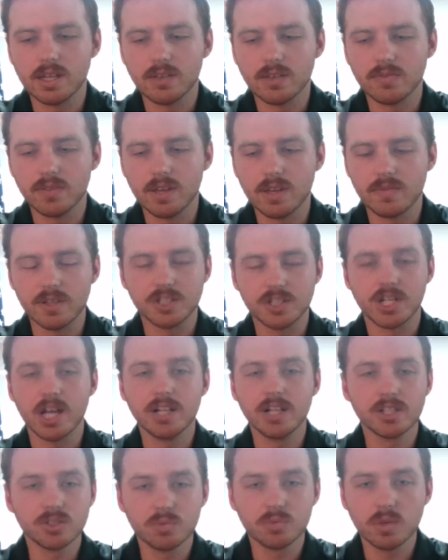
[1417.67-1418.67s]
if it
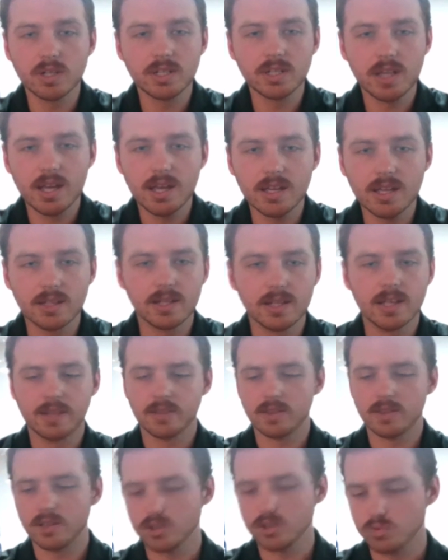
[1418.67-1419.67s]
changes one day
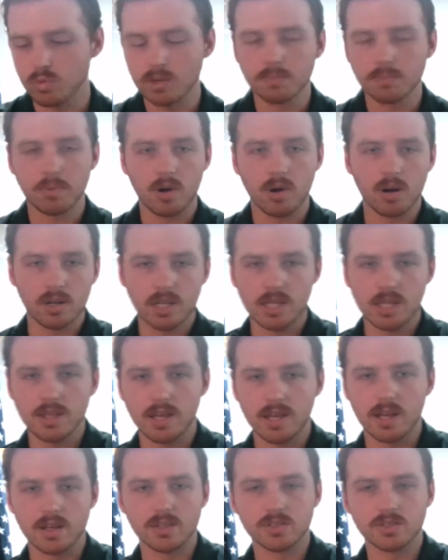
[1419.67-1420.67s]
and there's one party
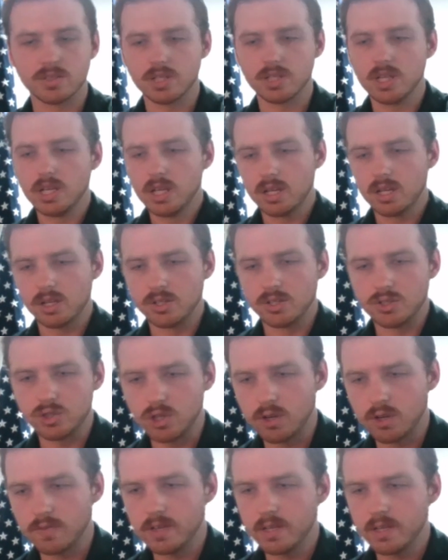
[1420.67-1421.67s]
that is
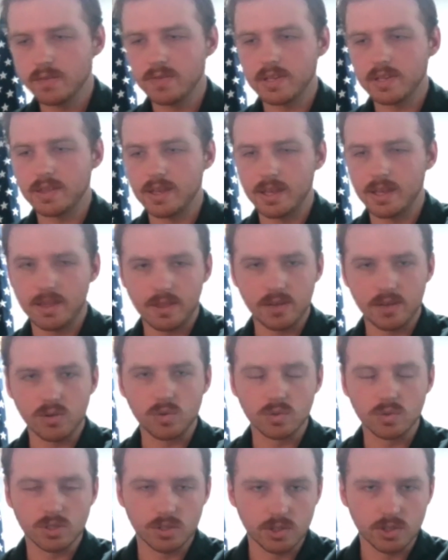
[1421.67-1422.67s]
conservative and they
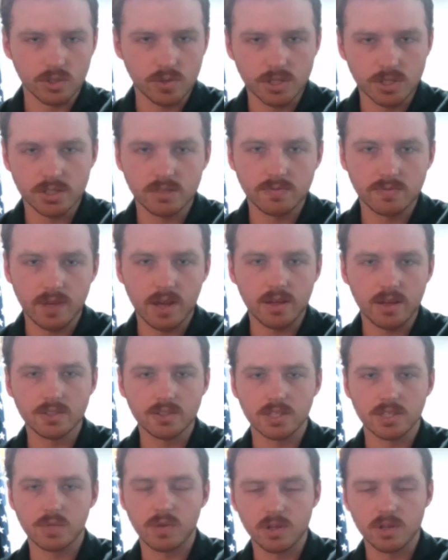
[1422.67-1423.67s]
hold Christian
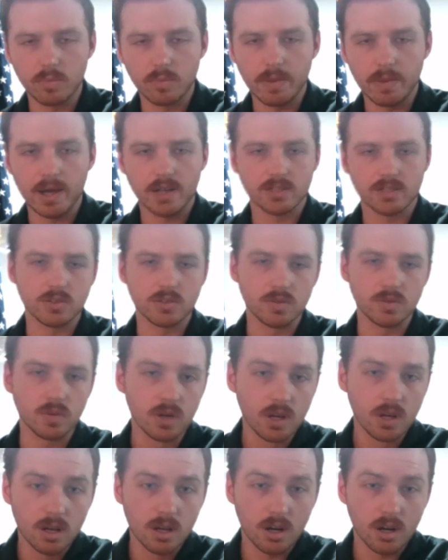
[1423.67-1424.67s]
values, they want to go back
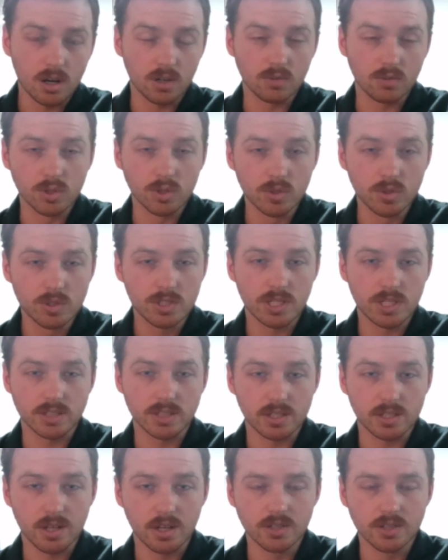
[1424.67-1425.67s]
to our roots
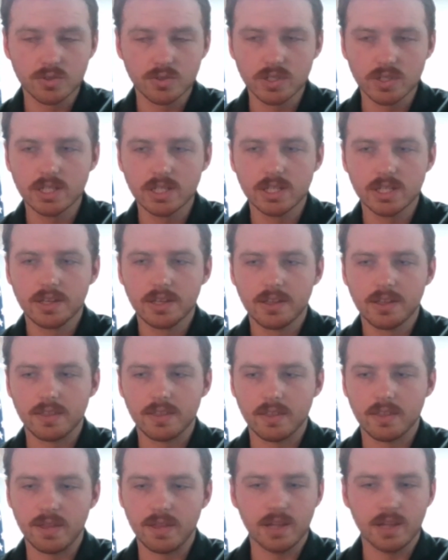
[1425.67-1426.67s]
as a country,
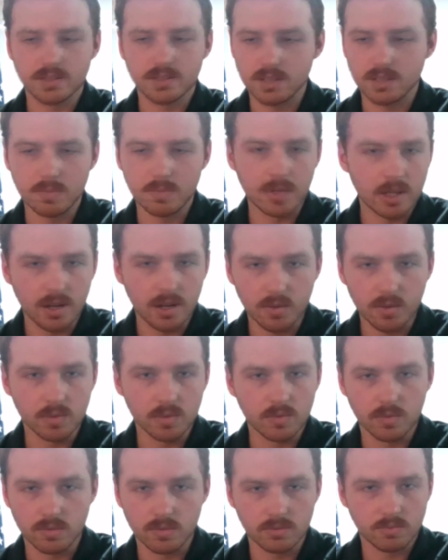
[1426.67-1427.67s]
then that's going to be how
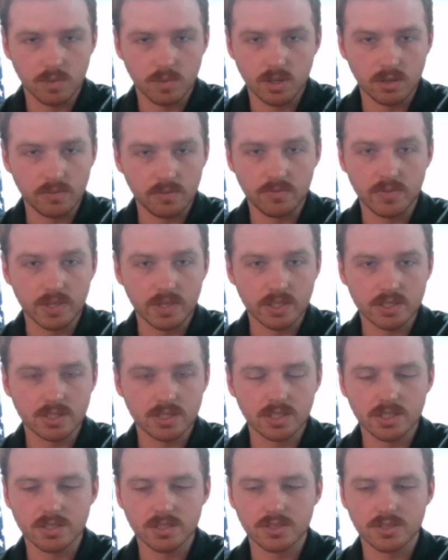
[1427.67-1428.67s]
we're going to
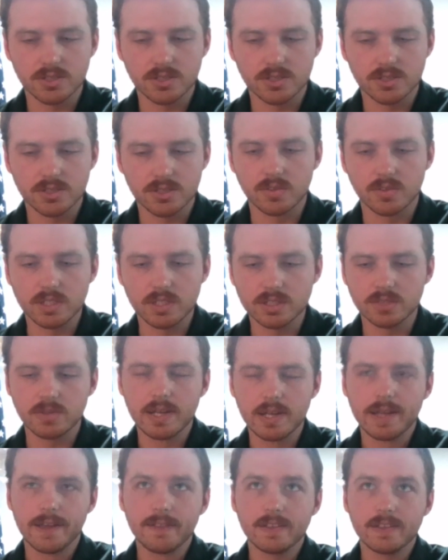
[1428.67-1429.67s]
fix this. So it doesn't
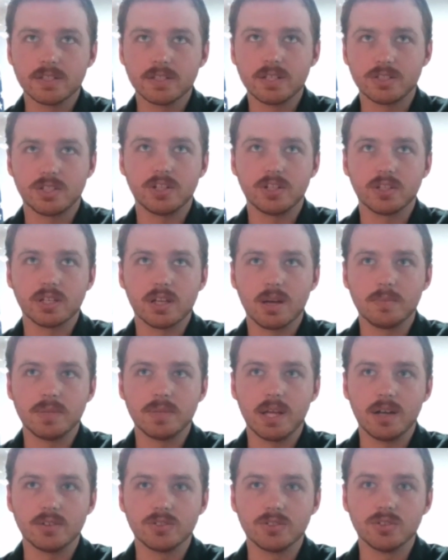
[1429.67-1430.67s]
necessarily come
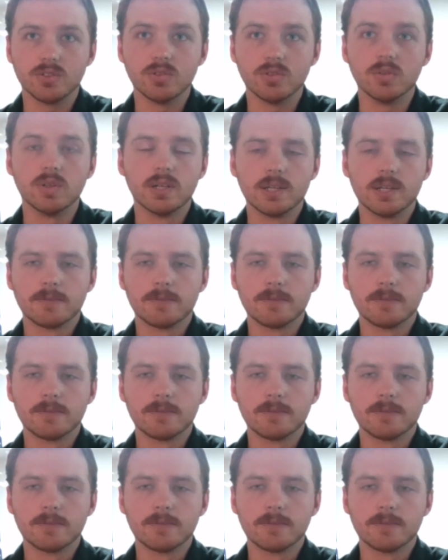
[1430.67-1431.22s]
down to